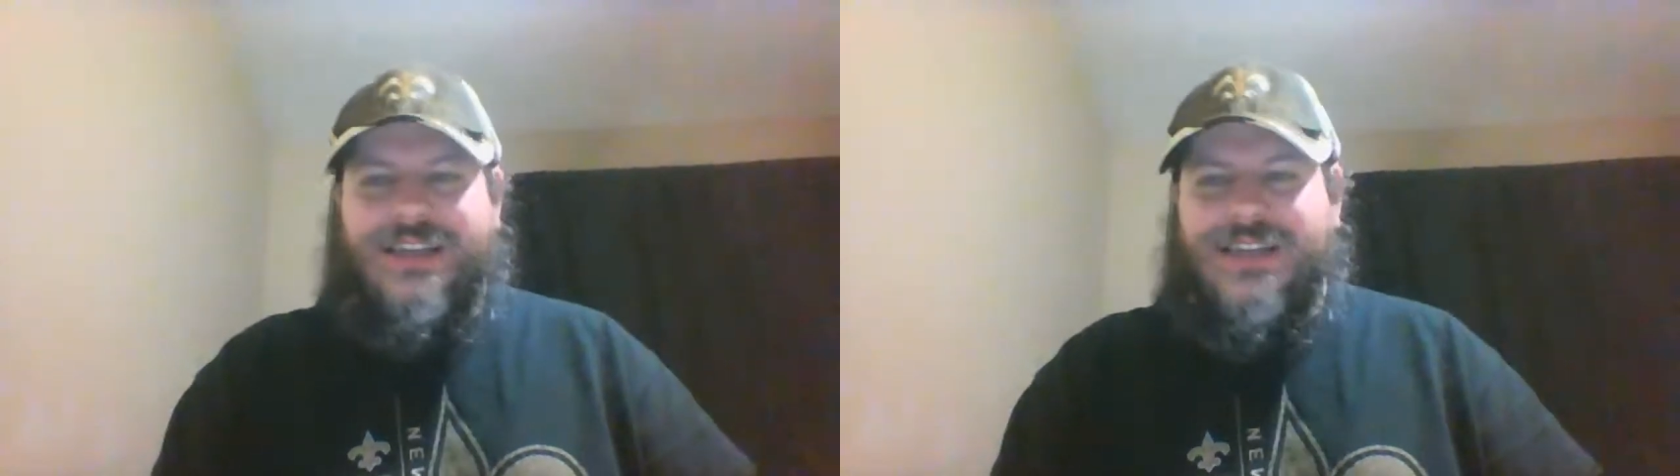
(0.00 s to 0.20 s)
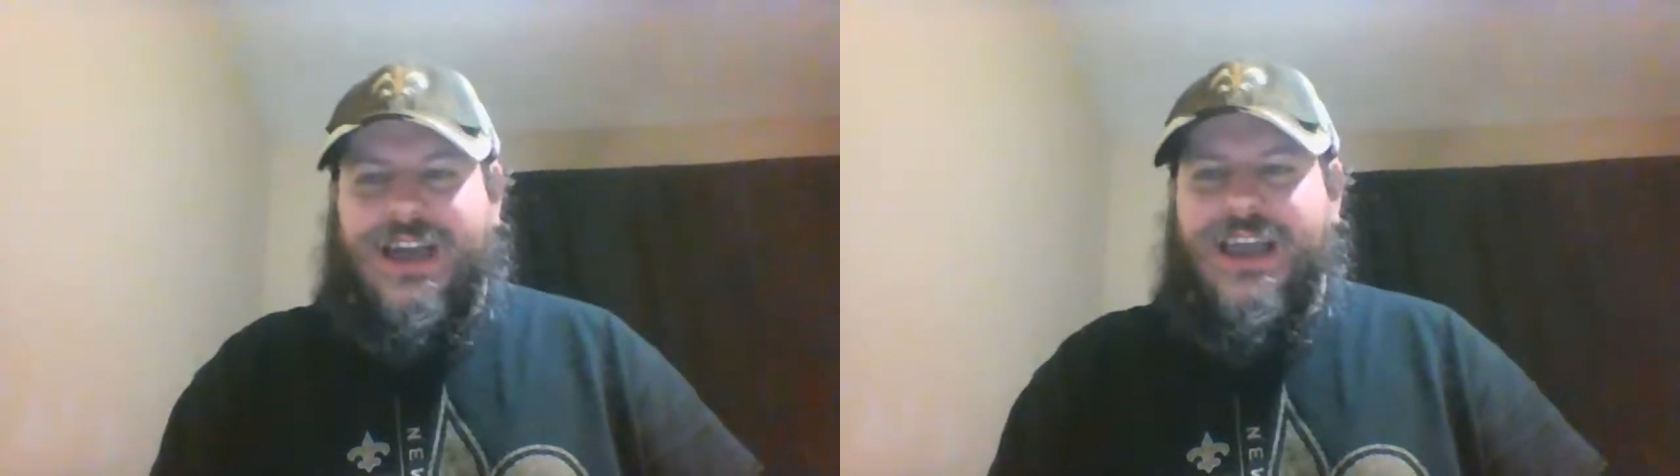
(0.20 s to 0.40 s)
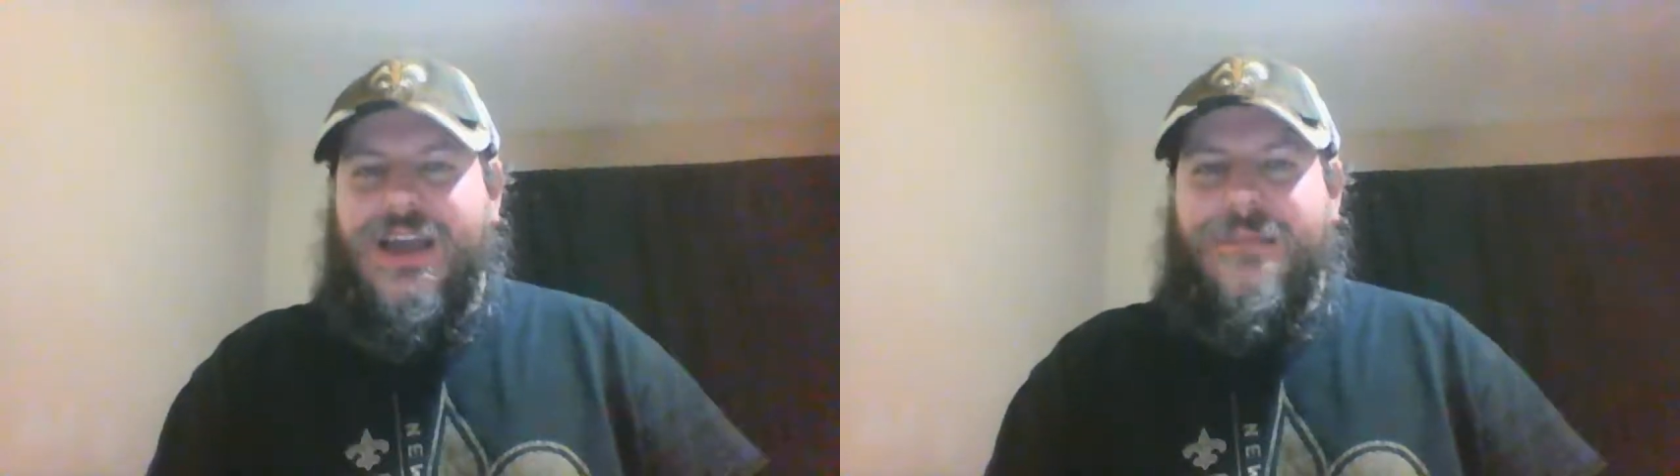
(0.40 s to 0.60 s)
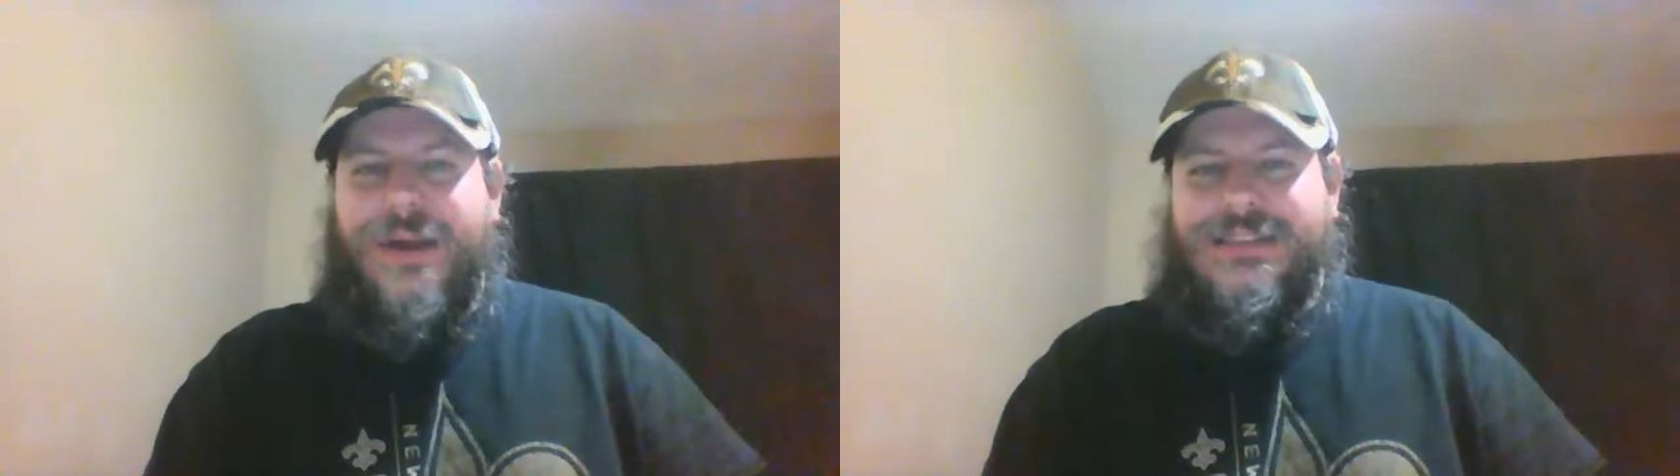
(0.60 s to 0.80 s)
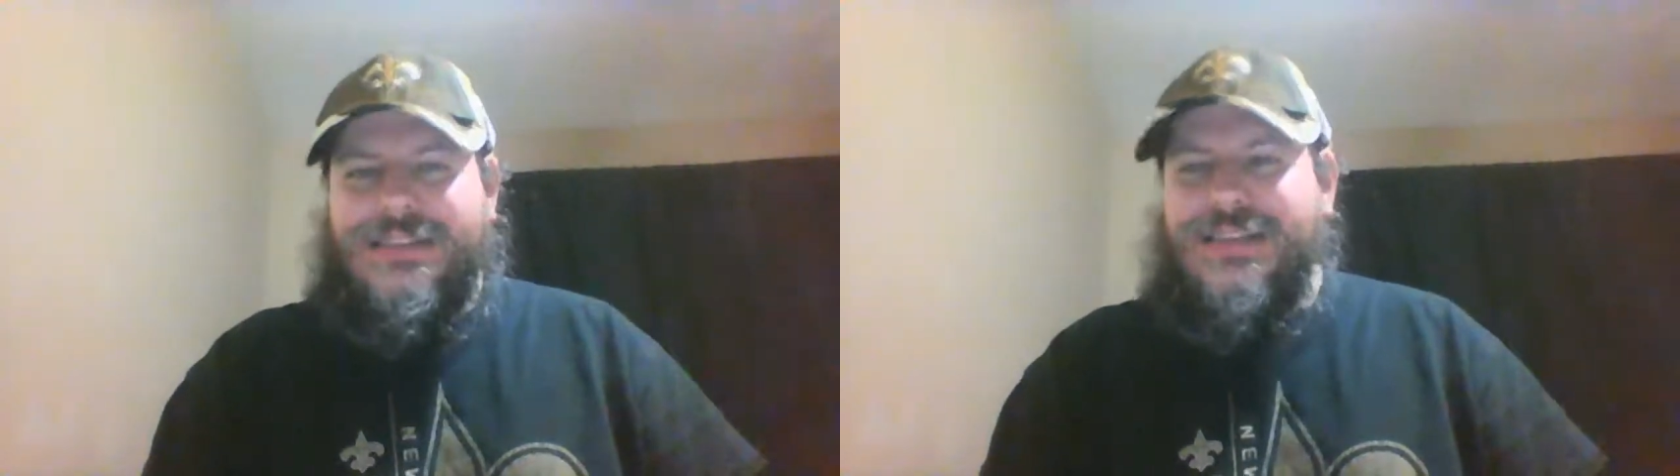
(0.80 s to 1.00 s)
He's like,
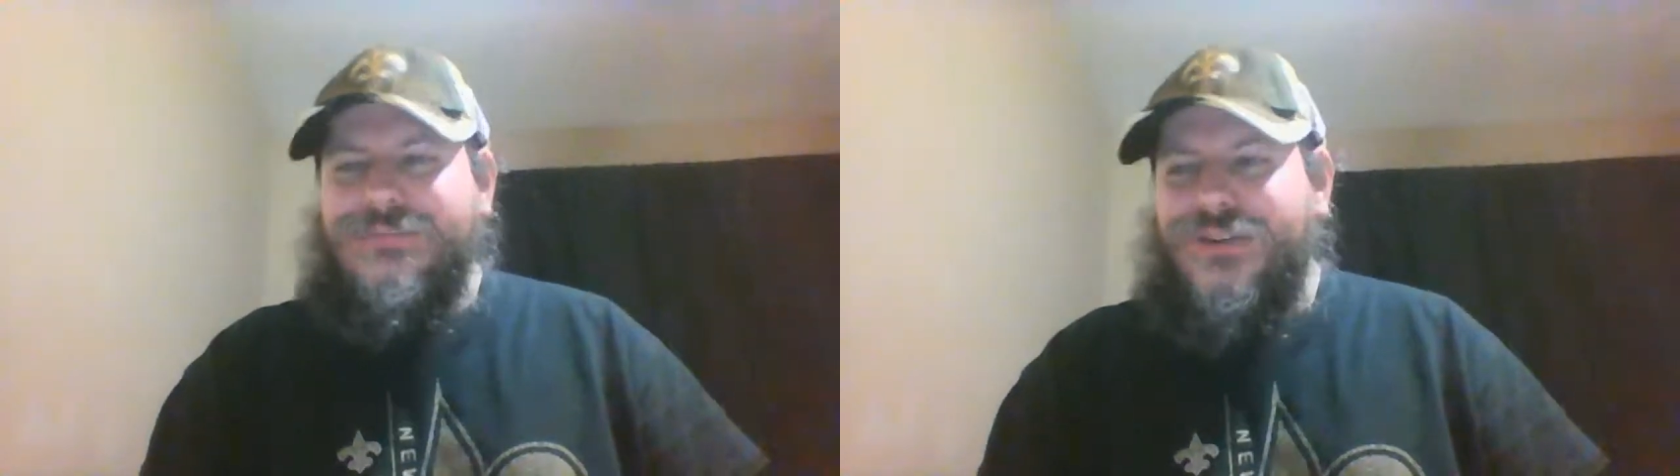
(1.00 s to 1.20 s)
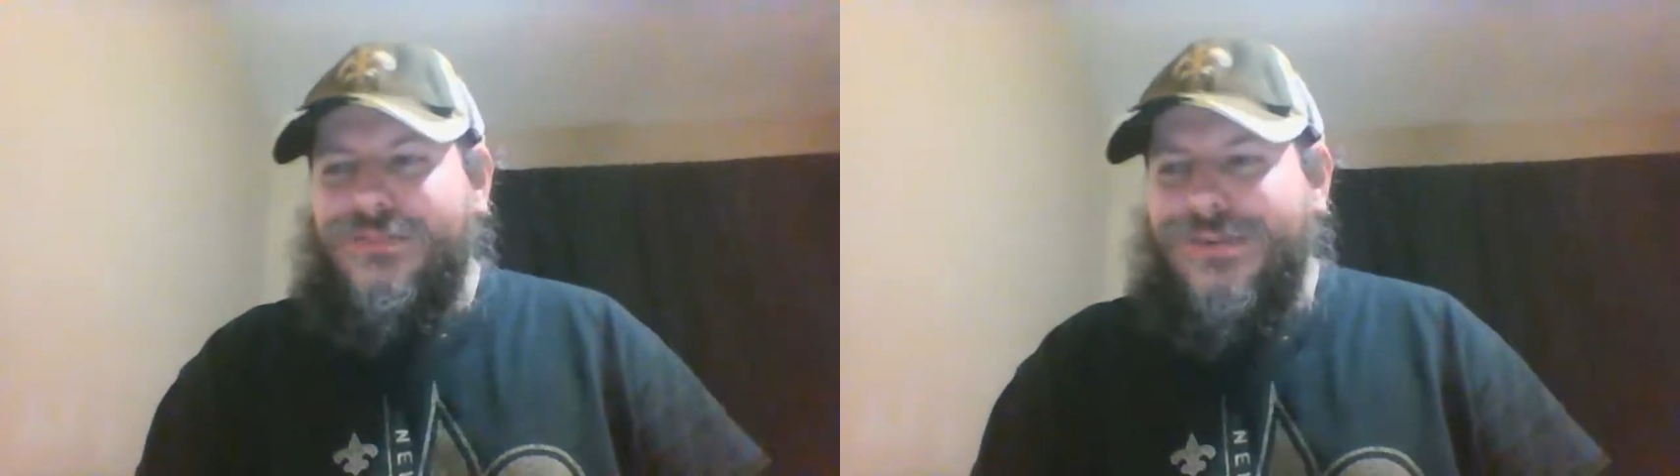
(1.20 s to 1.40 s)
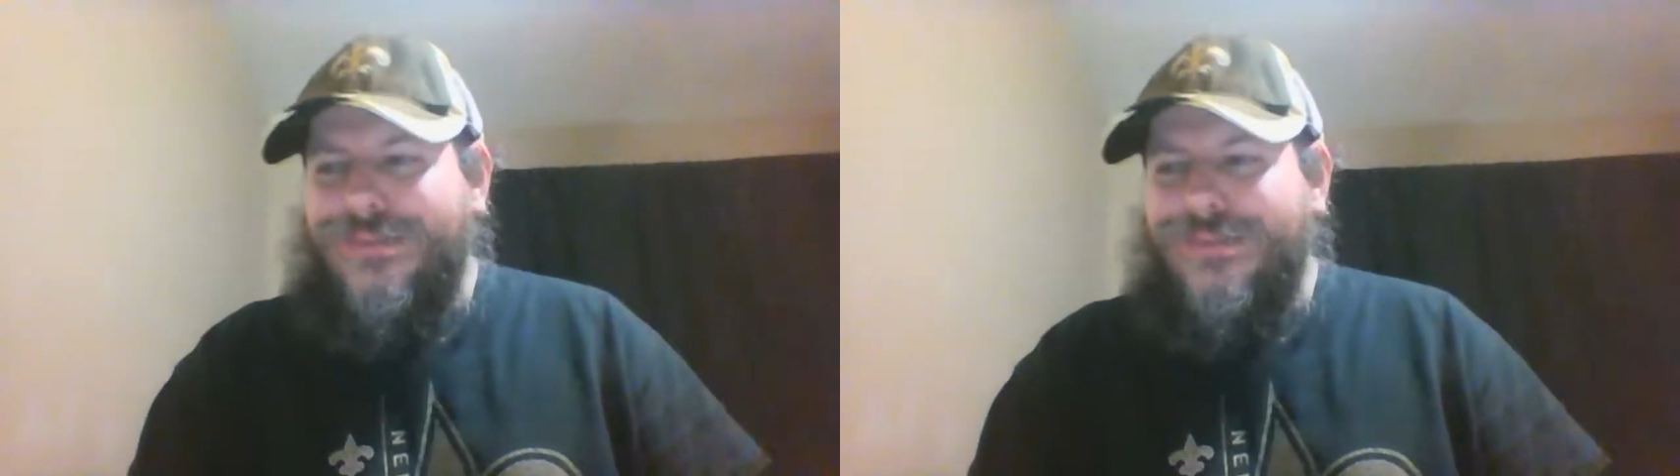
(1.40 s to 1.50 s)
my team should be